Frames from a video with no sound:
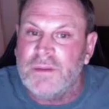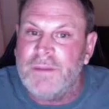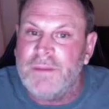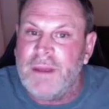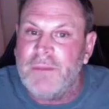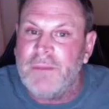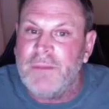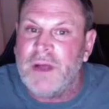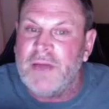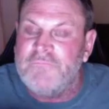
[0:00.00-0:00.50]

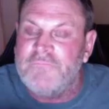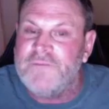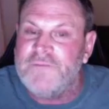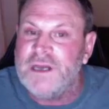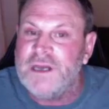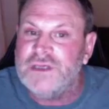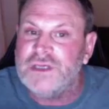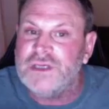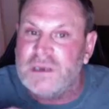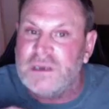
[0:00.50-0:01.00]
people had
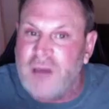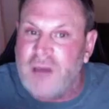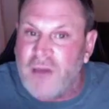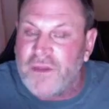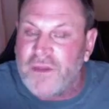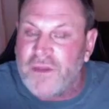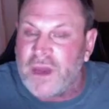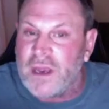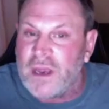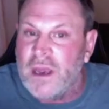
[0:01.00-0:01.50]
faced
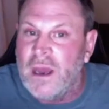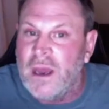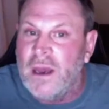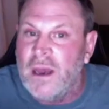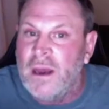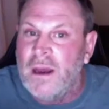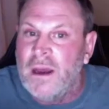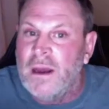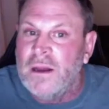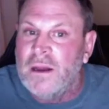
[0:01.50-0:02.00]
nothing
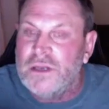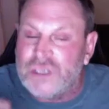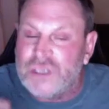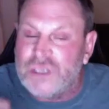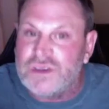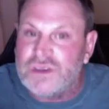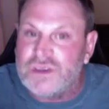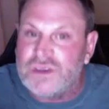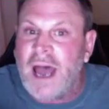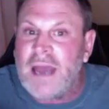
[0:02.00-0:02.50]
two
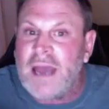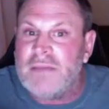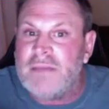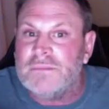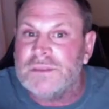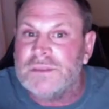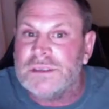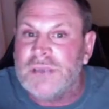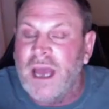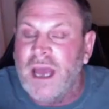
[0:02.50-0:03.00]

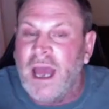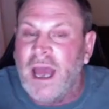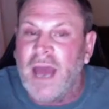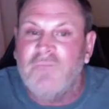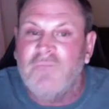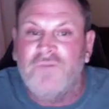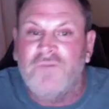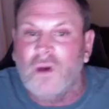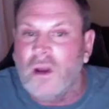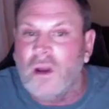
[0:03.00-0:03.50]
times and
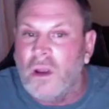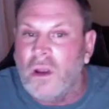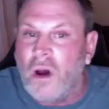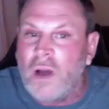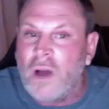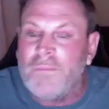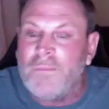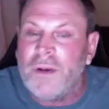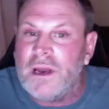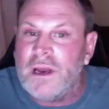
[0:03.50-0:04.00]
for a
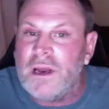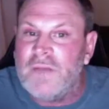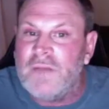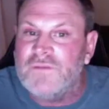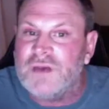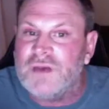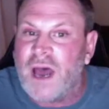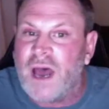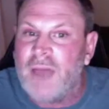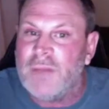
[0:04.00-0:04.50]
long period of
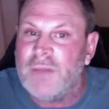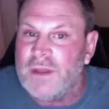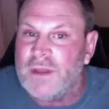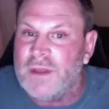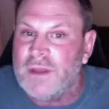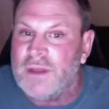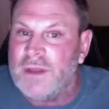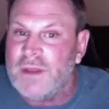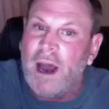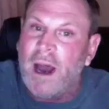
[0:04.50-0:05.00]
time. And
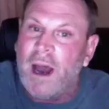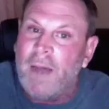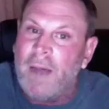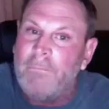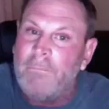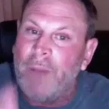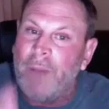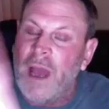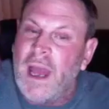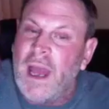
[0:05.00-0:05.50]
then the wall
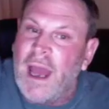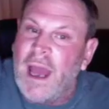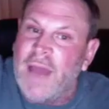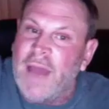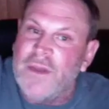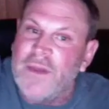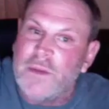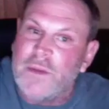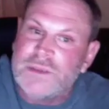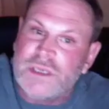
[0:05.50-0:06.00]
went up
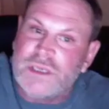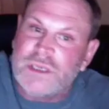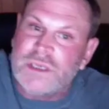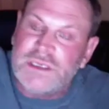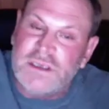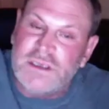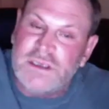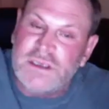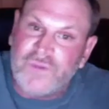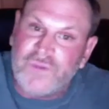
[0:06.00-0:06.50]
and there was
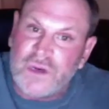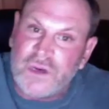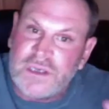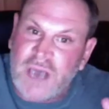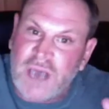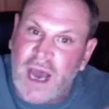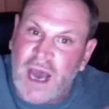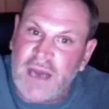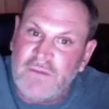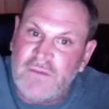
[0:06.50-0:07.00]
a
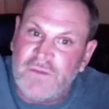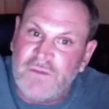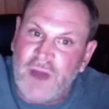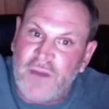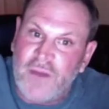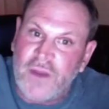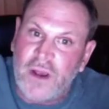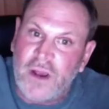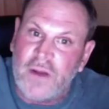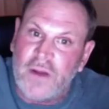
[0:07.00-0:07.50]
different kind of
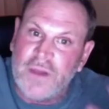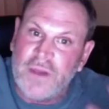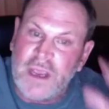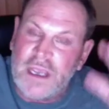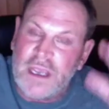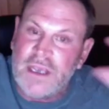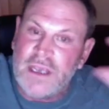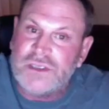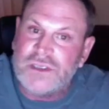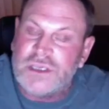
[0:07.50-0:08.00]
nothing on the
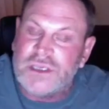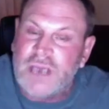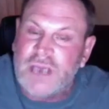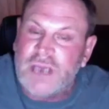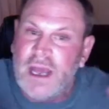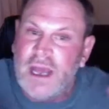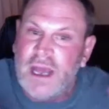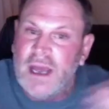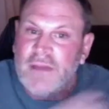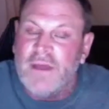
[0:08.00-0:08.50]
east
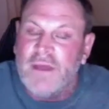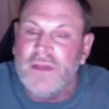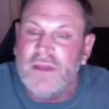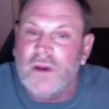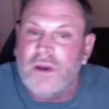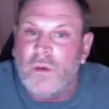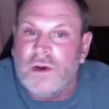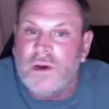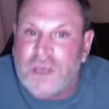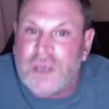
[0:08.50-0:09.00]
than there
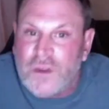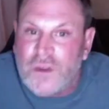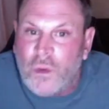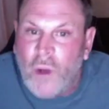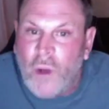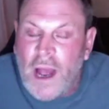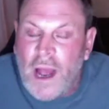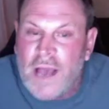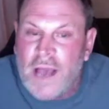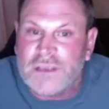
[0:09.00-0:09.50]
was on the
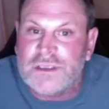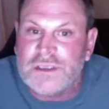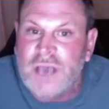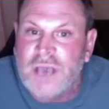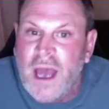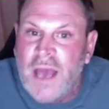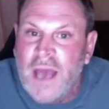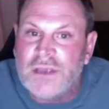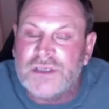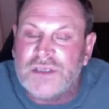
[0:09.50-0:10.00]
west.
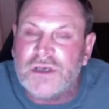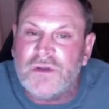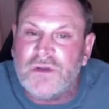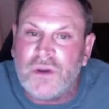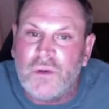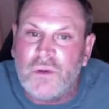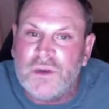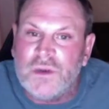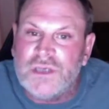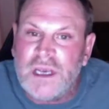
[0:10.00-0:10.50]
So the
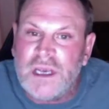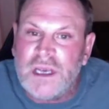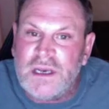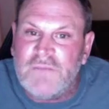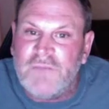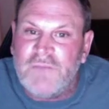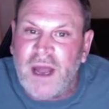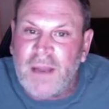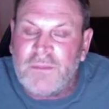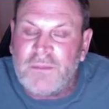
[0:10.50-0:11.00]
cuisine
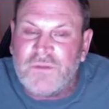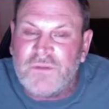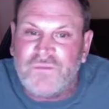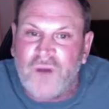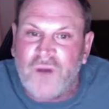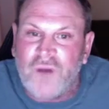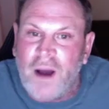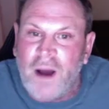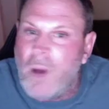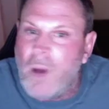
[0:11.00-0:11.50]
developed
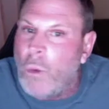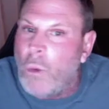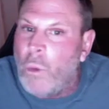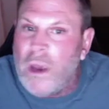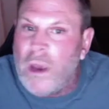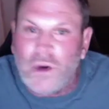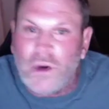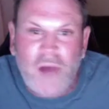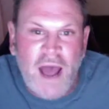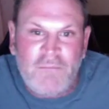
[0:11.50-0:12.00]
from, we
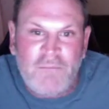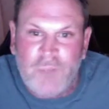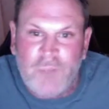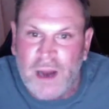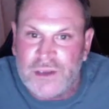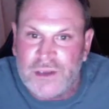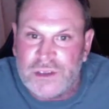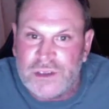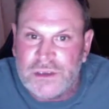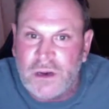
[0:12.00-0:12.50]
don't have
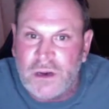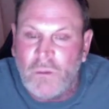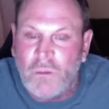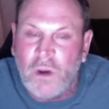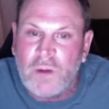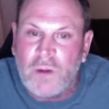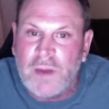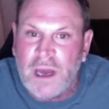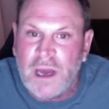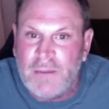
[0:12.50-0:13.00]
much. What
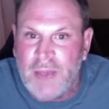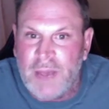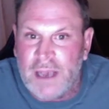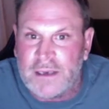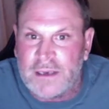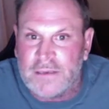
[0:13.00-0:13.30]
are we going to make?